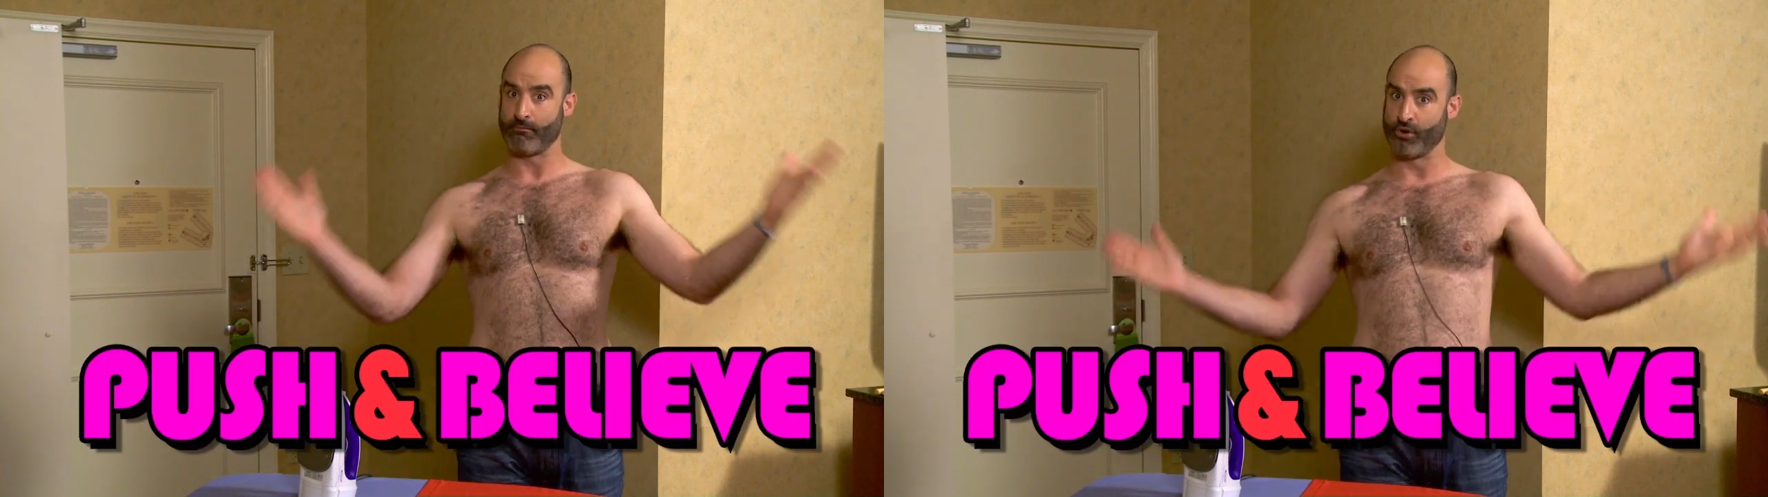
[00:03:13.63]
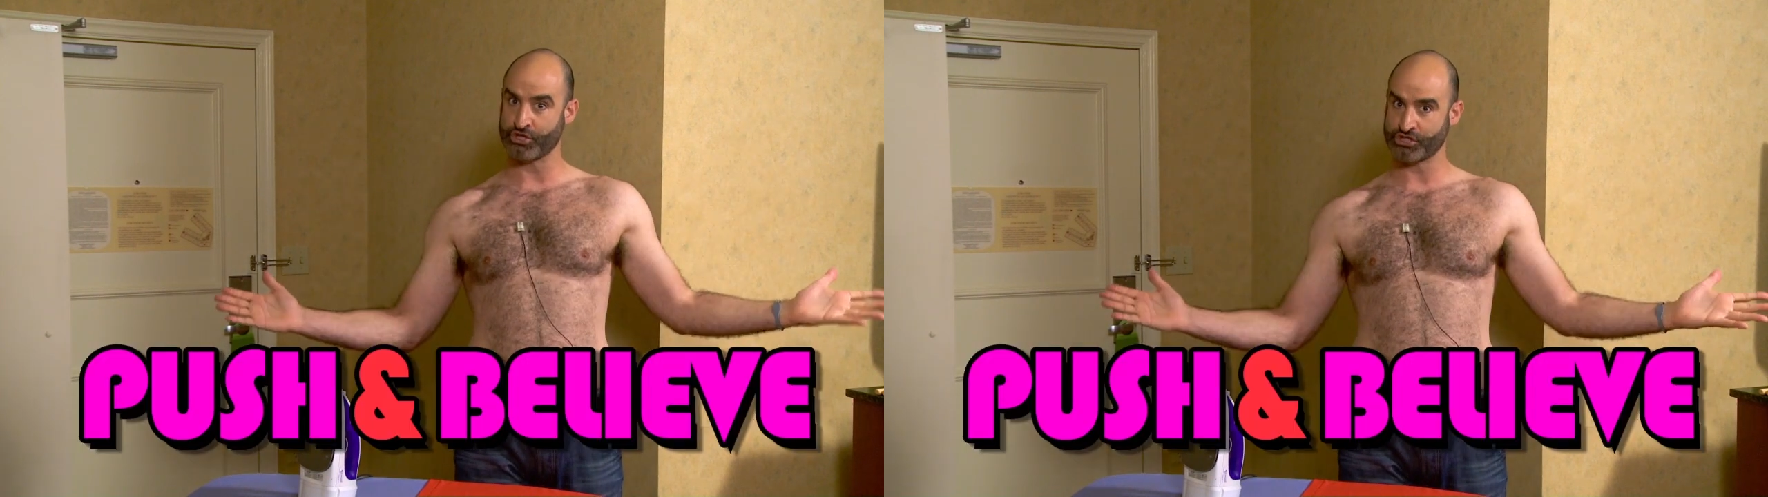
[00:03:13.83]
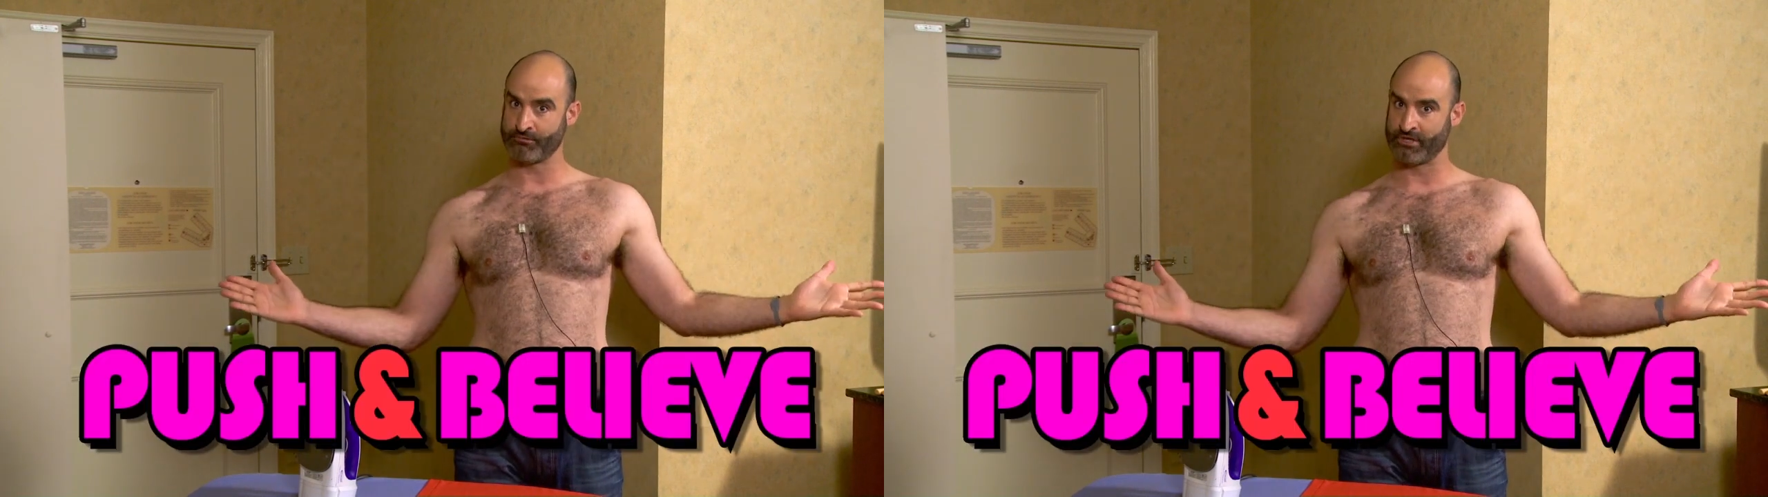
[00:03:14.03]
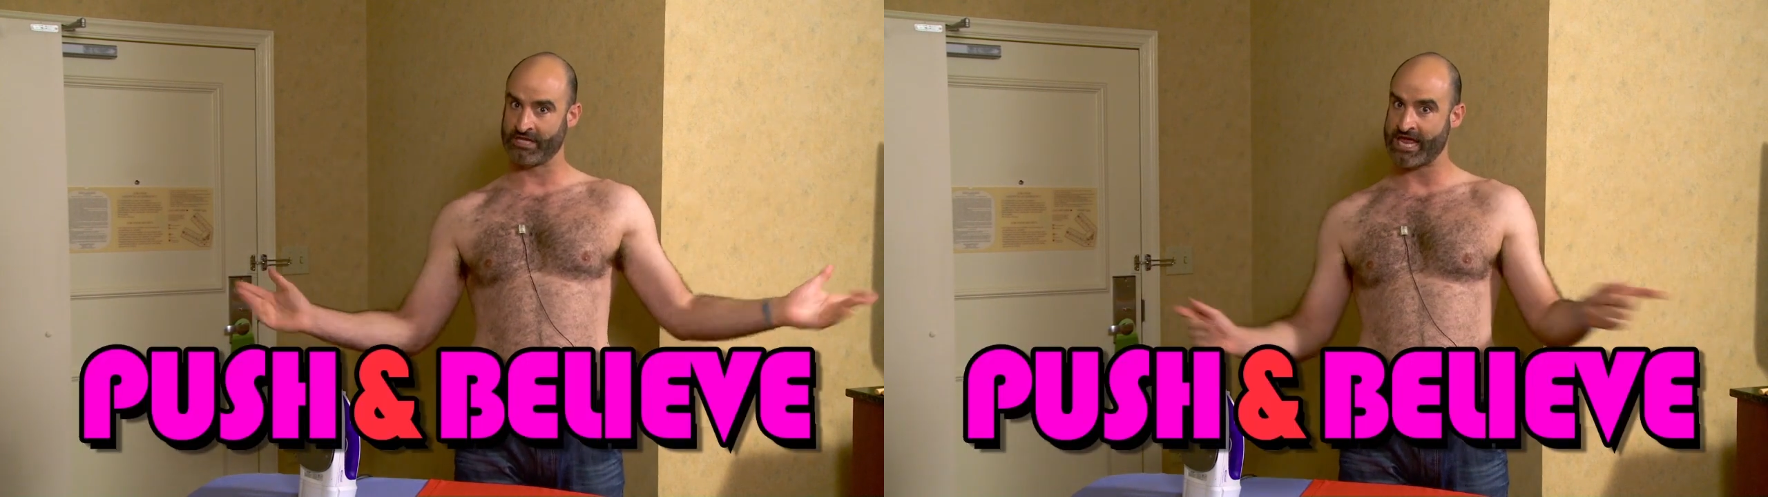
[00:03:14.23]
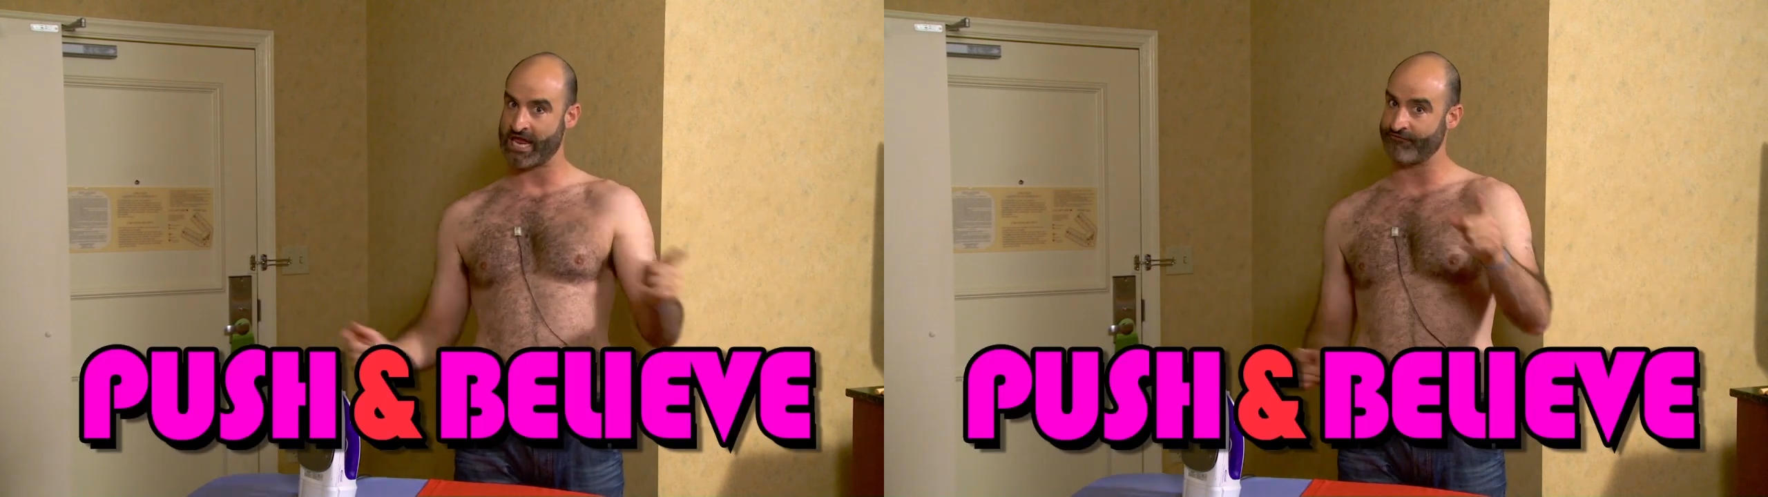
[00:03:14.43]
push and
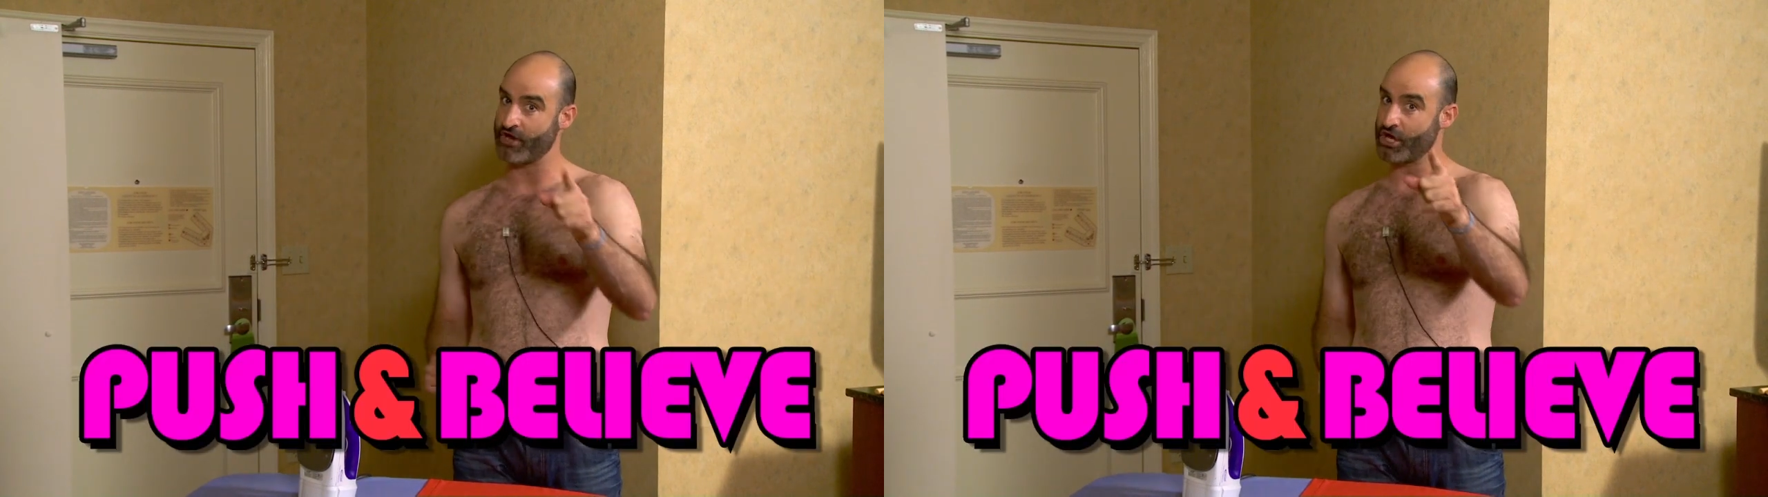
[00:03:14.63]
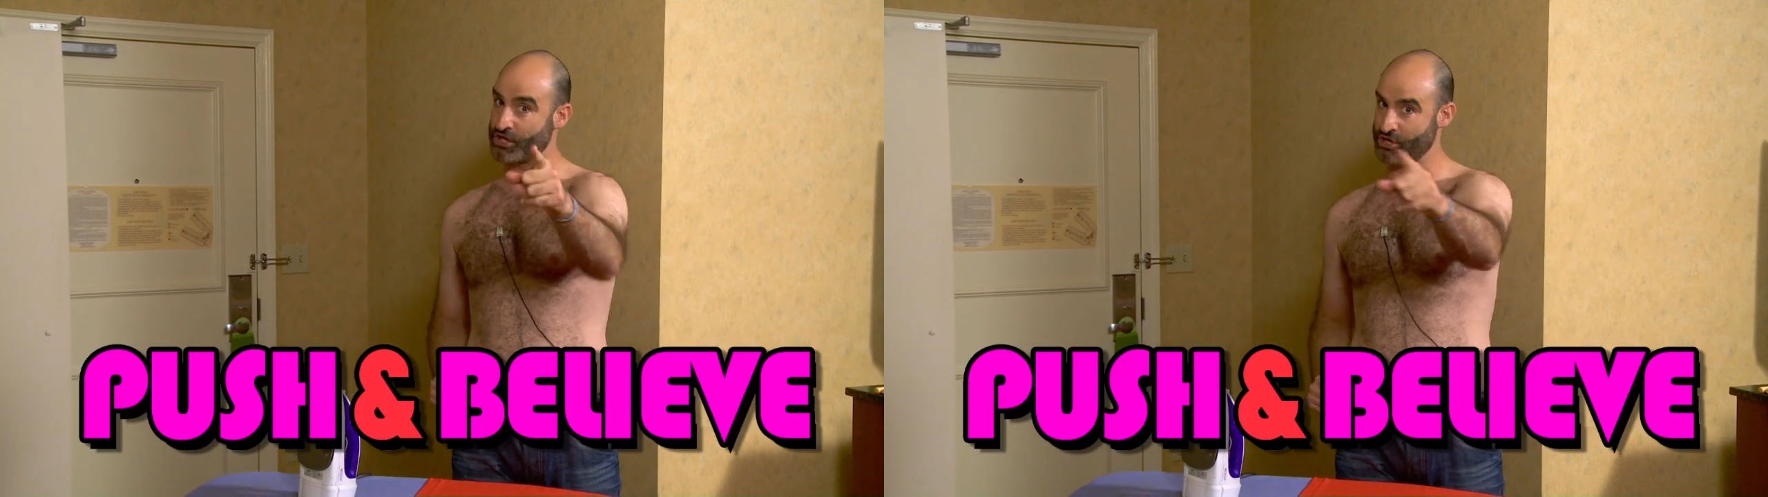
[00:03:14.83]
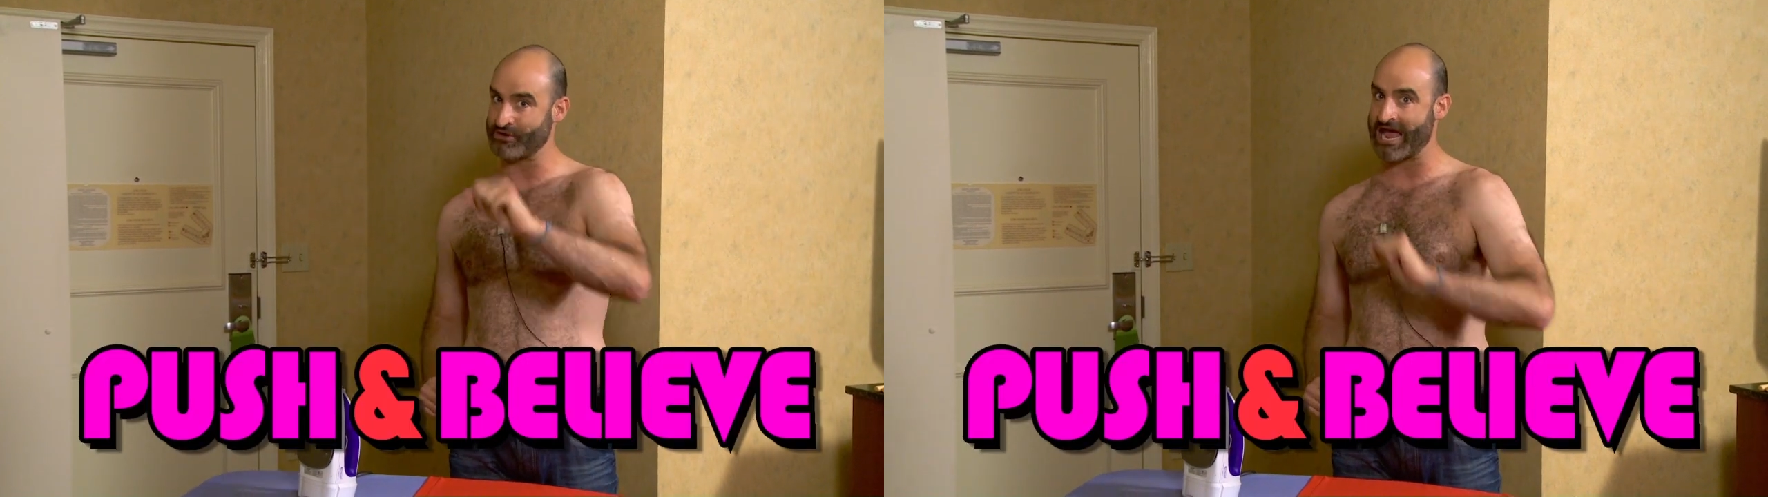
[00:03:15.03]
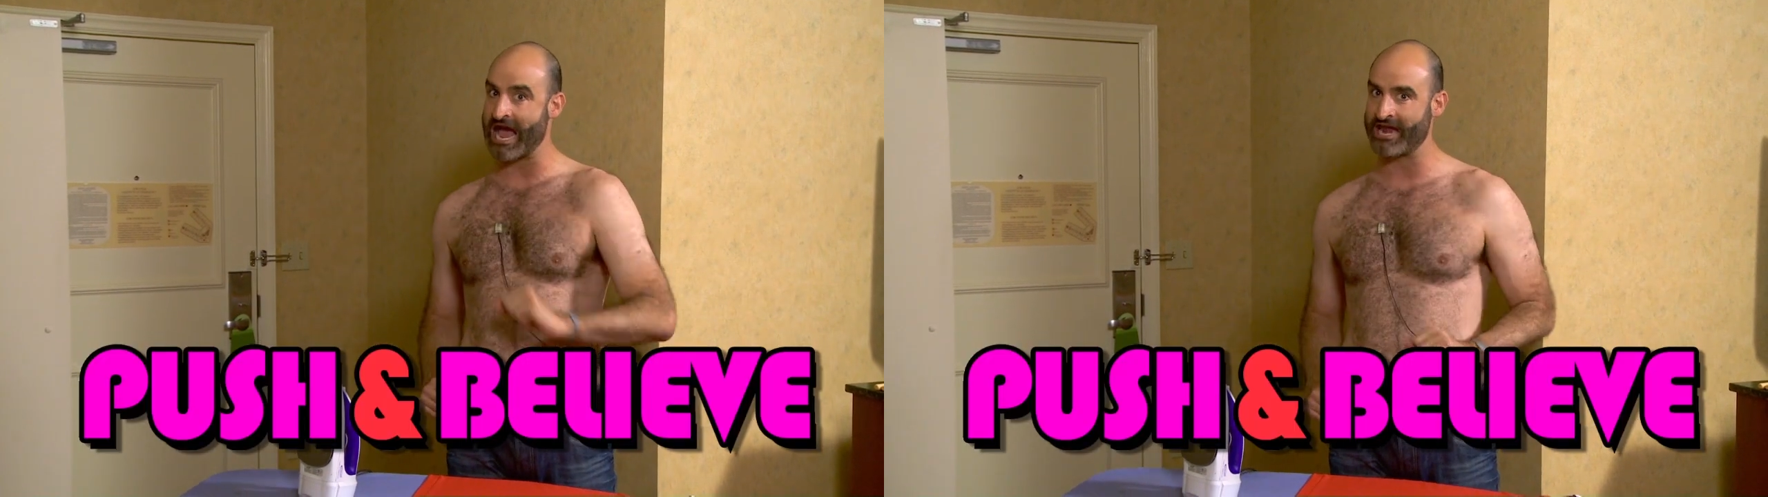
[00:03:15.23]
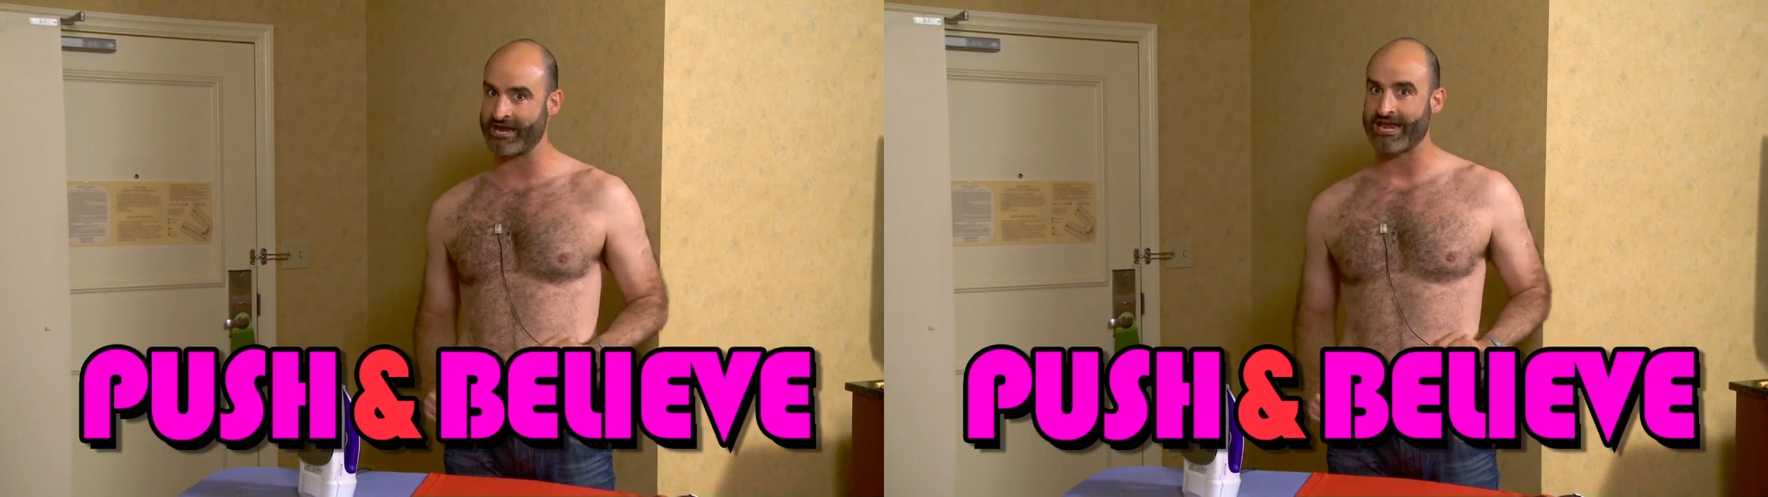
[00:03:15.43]
believe. You
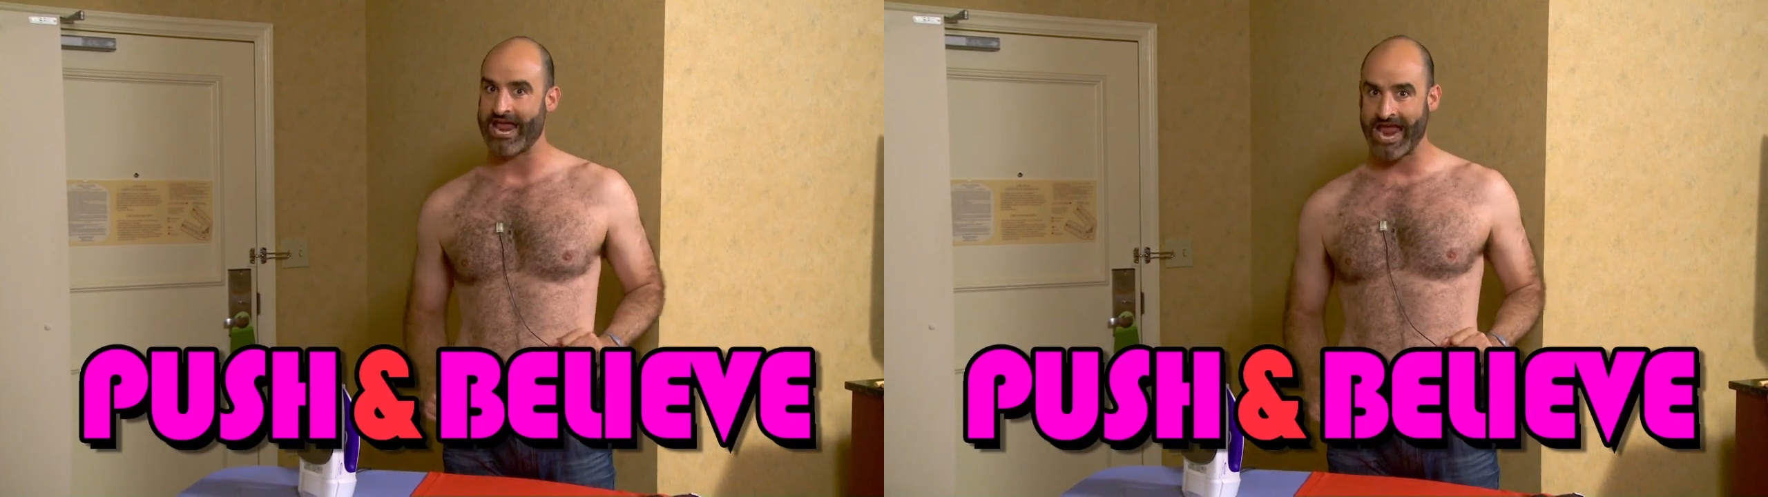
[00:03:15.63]
got it.